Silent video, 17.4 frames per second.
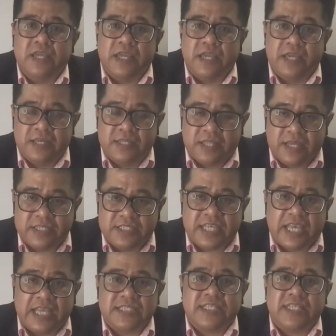in a
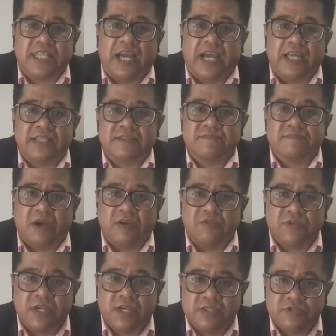sense that
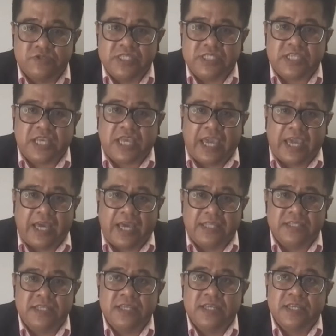both countries
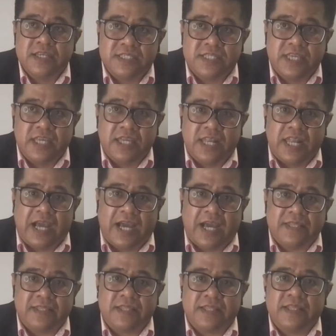can see
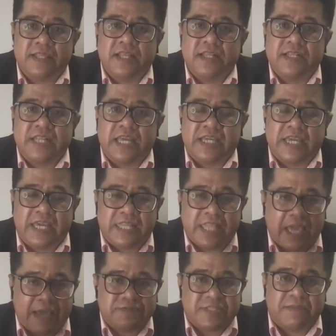that they can
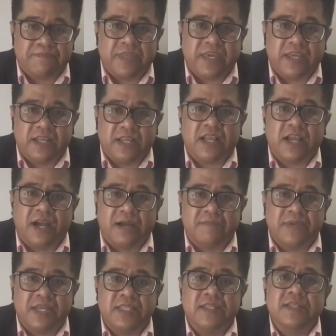have something in
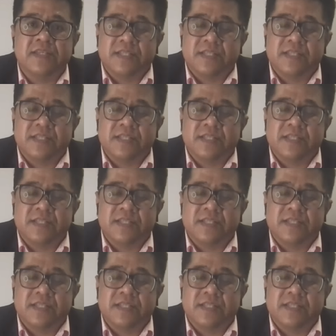common.